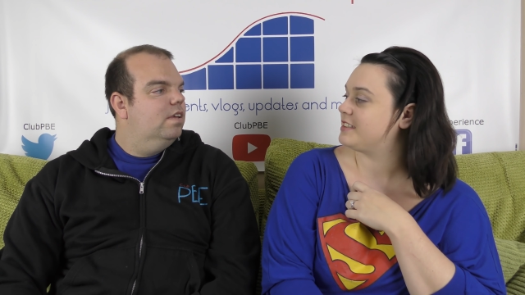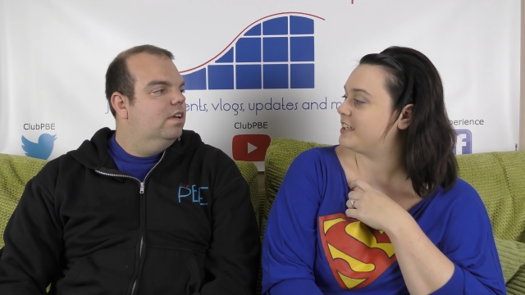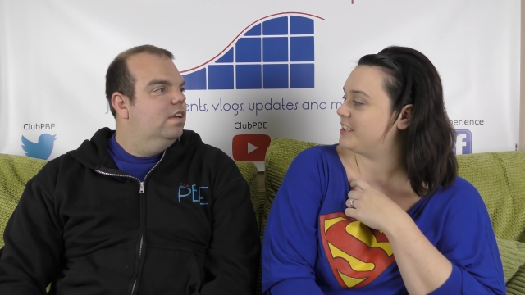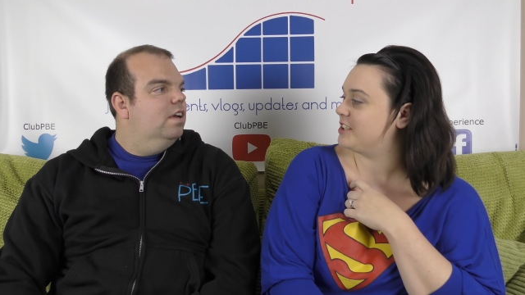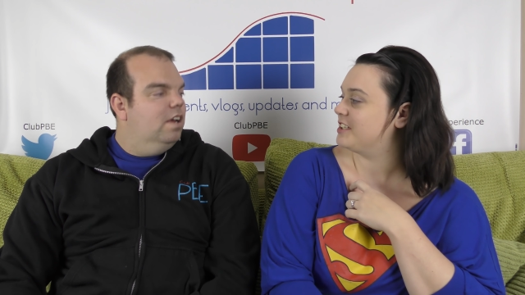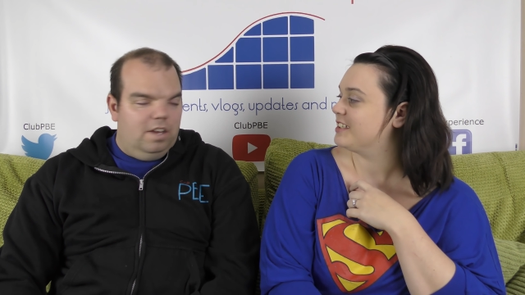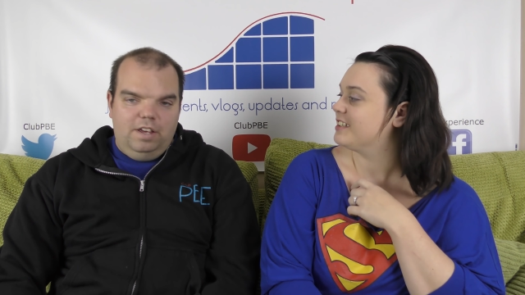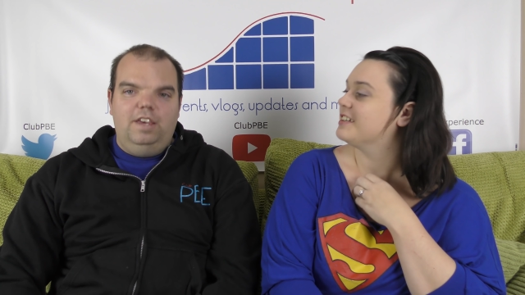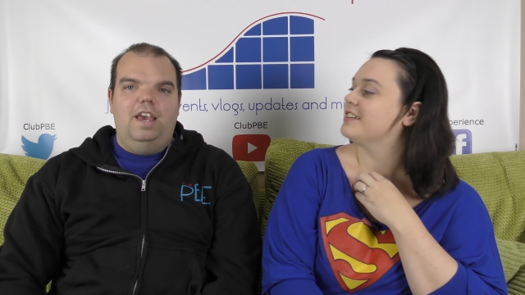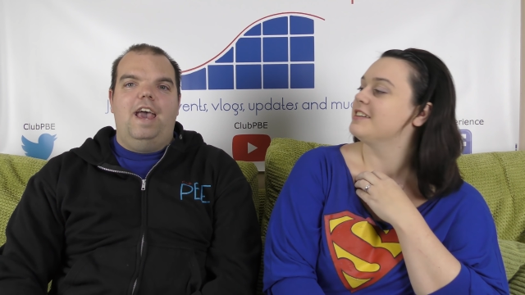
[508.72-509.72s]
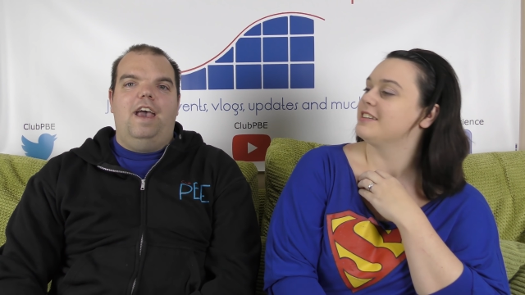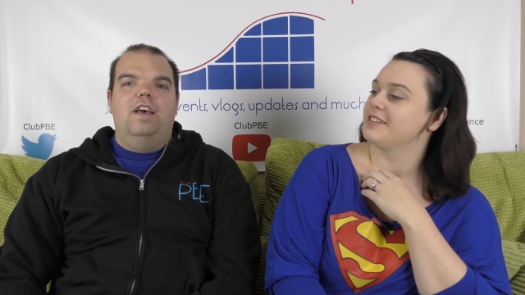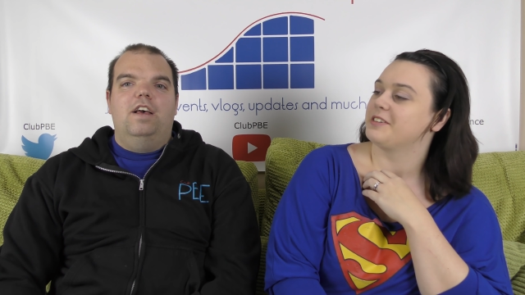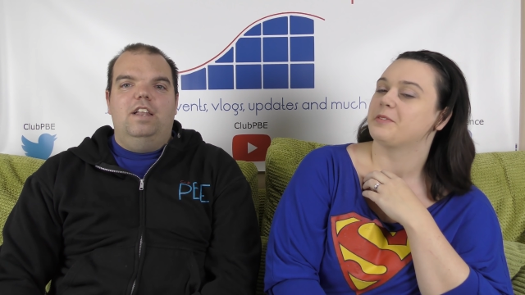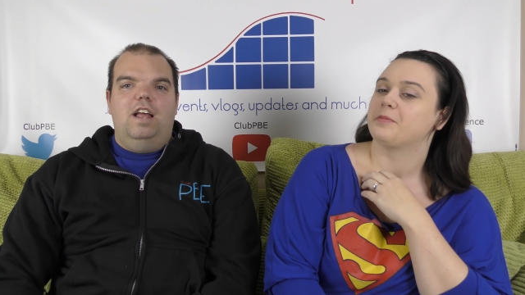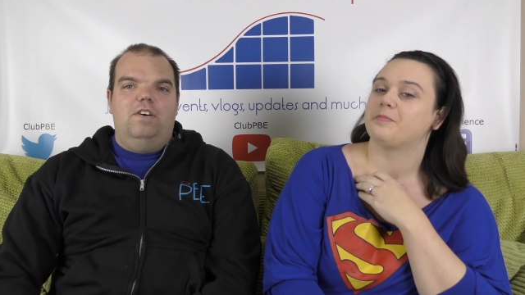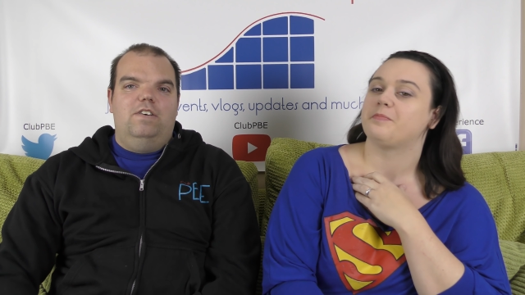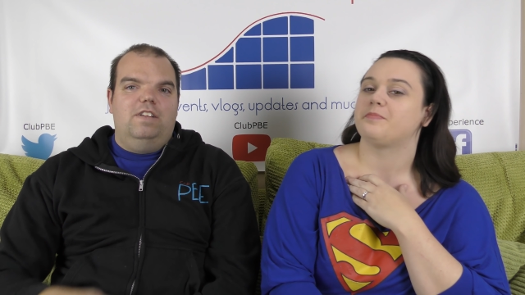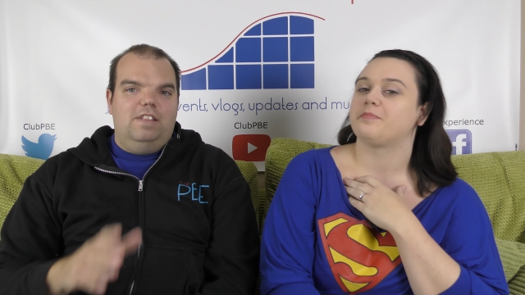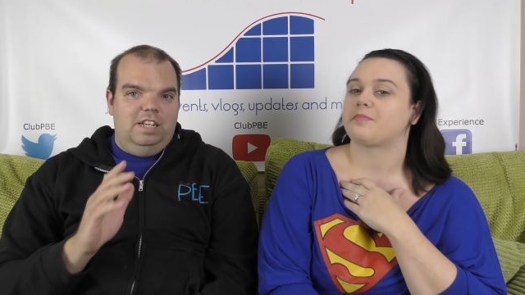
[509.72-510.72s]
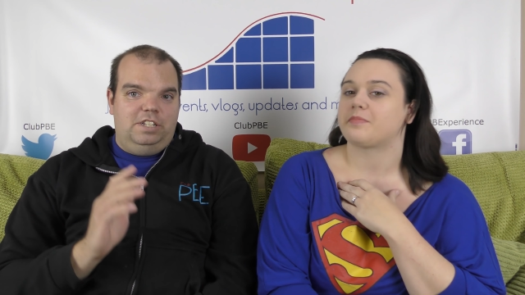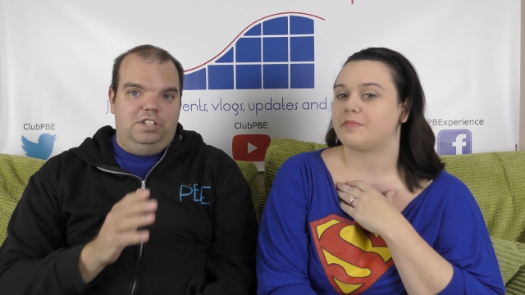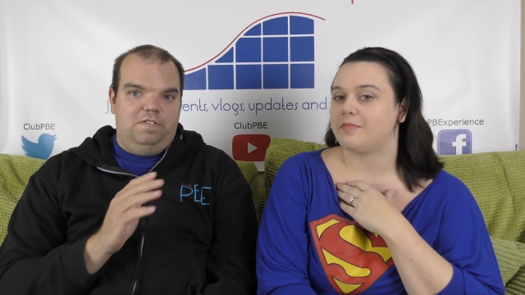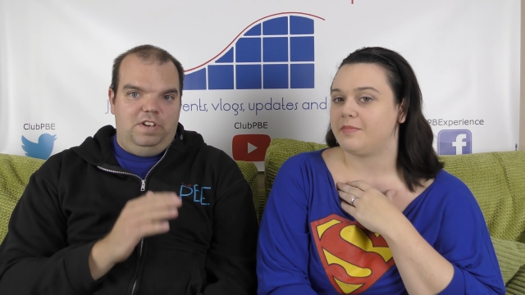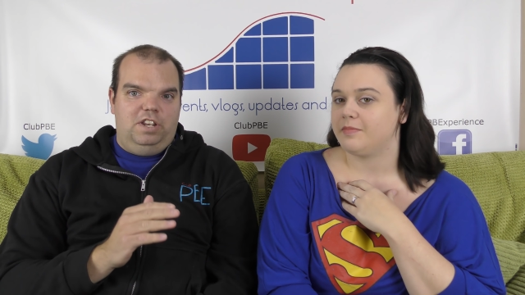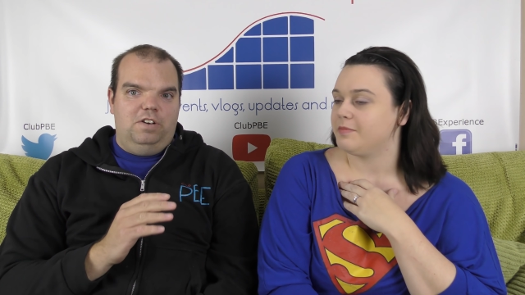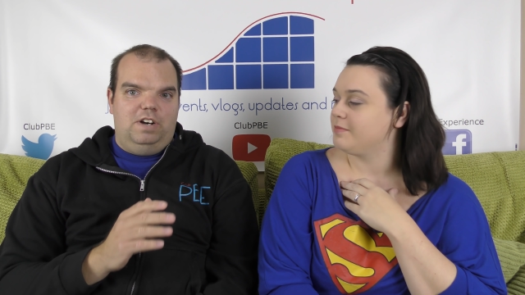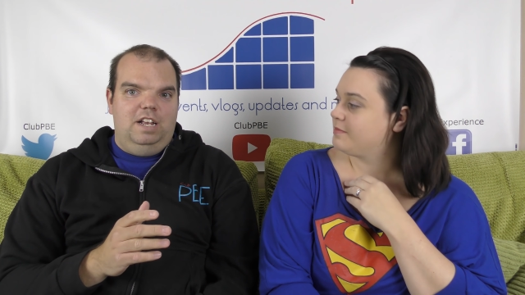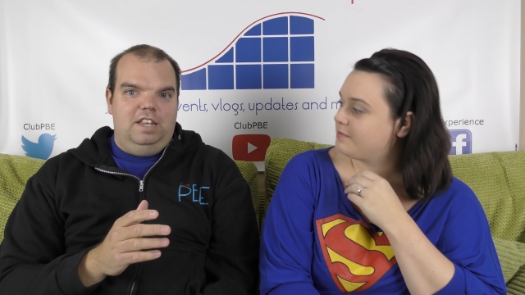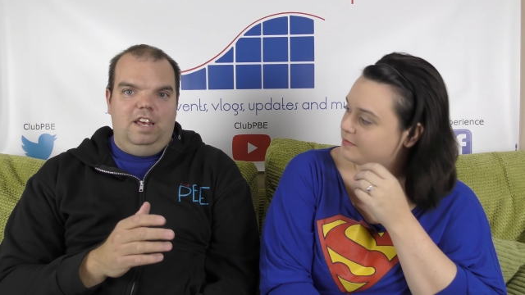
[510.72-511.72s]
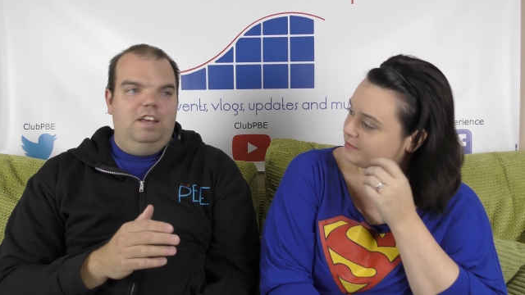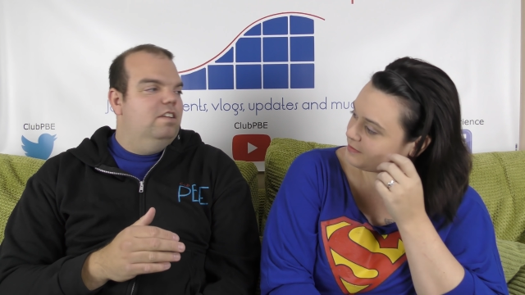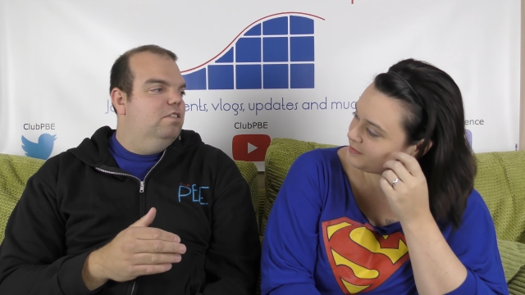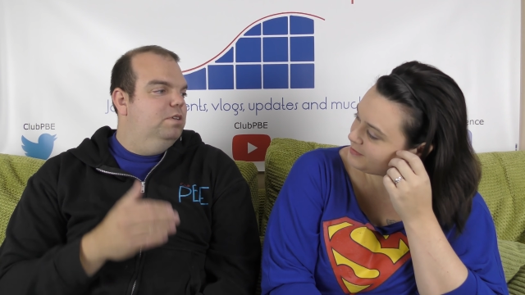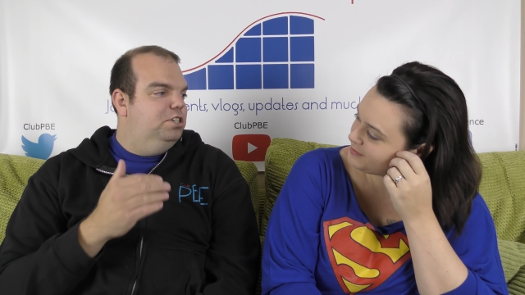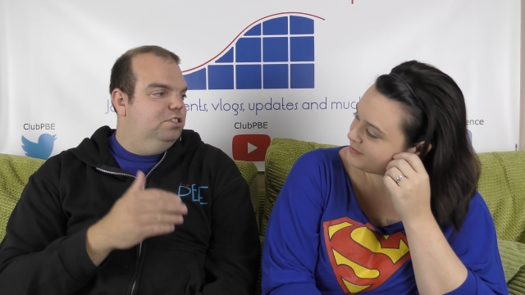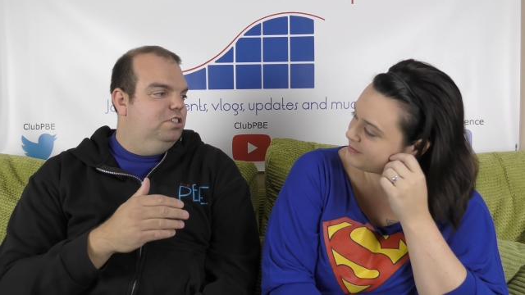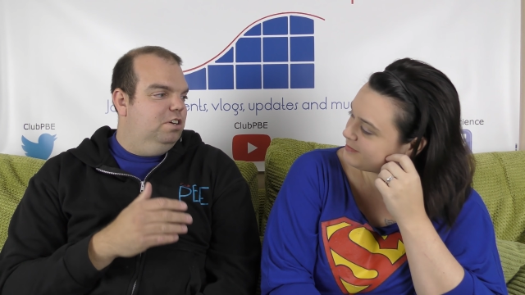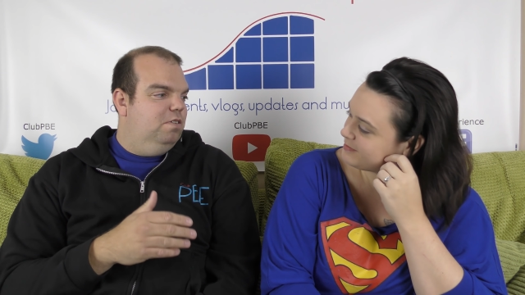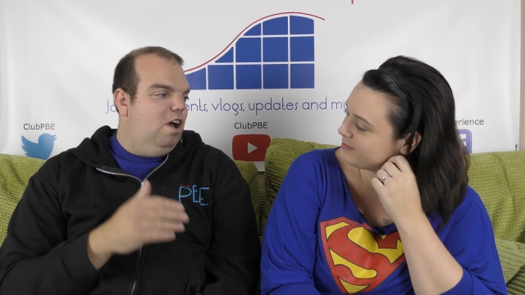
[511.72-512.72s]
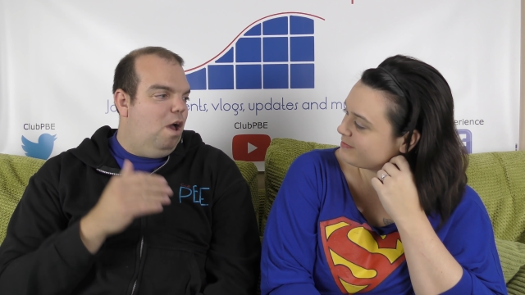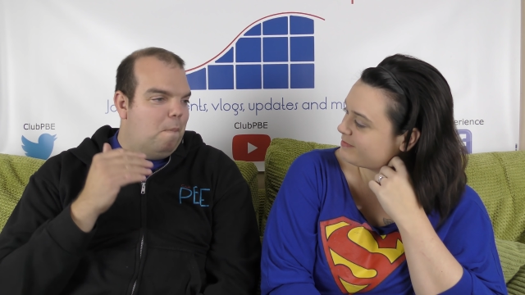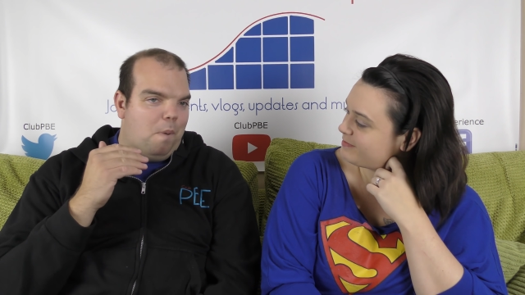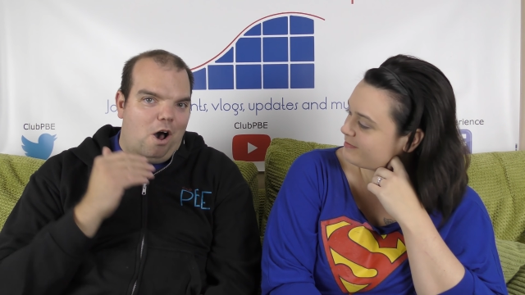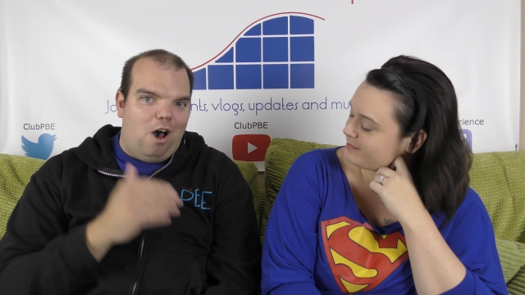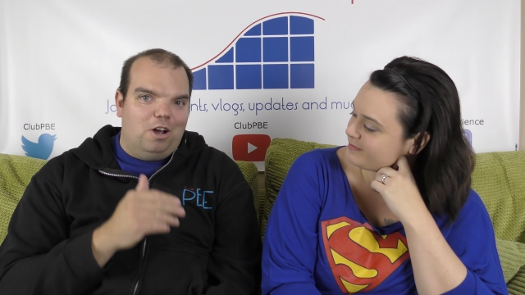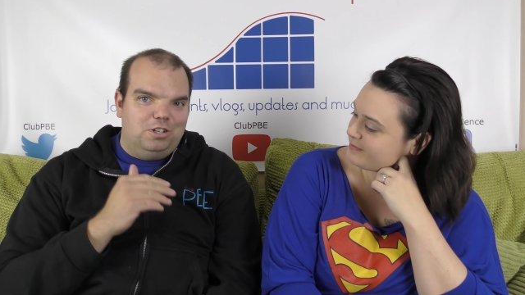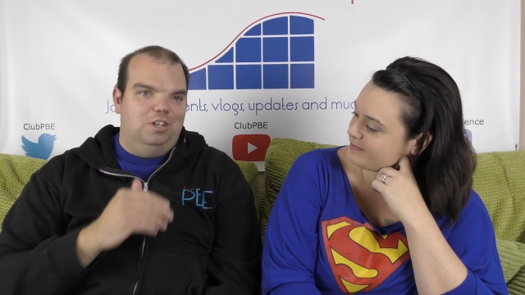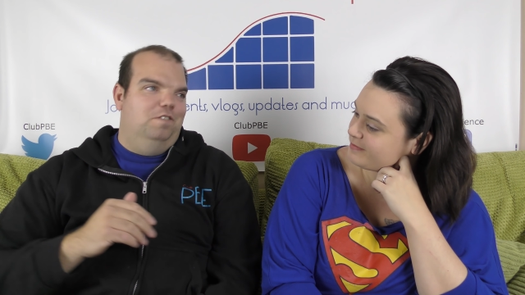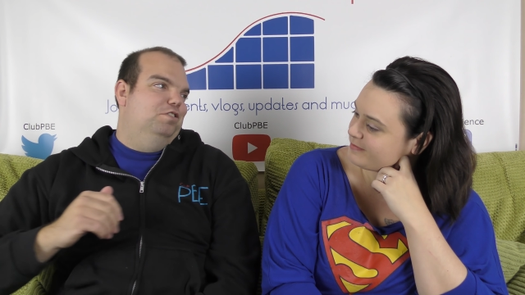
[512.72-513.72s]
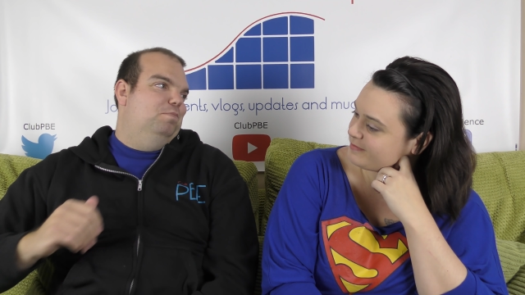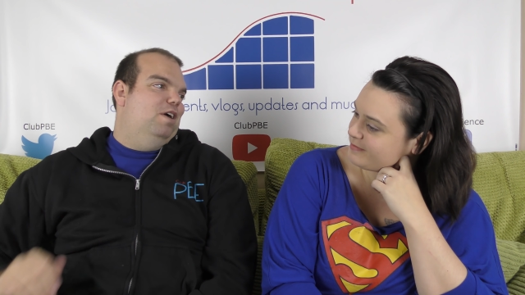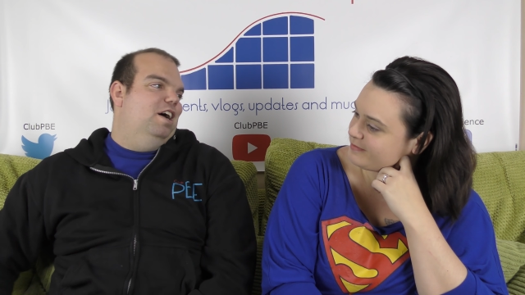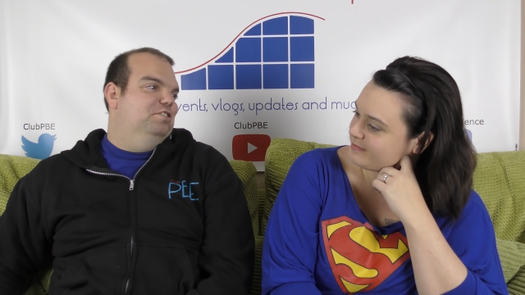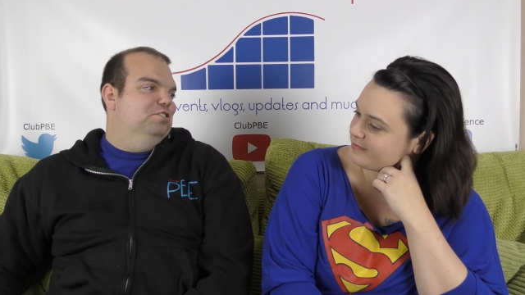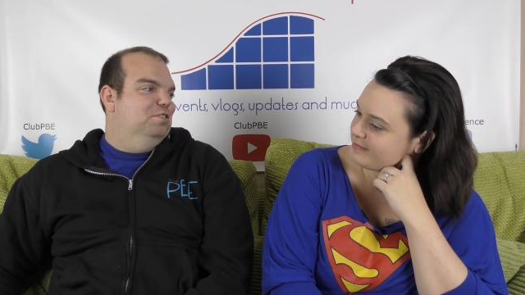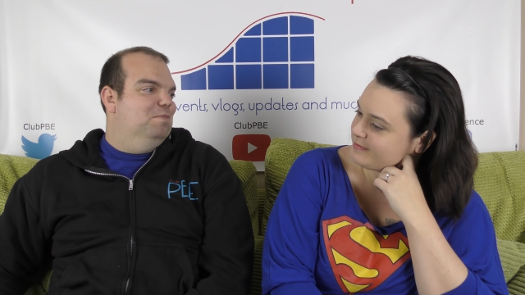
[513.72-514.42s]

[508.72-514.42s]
Speaker 1: decision.
Speaker 2: Yeah. Now this is a video idea. We should do a parks that have surprised us the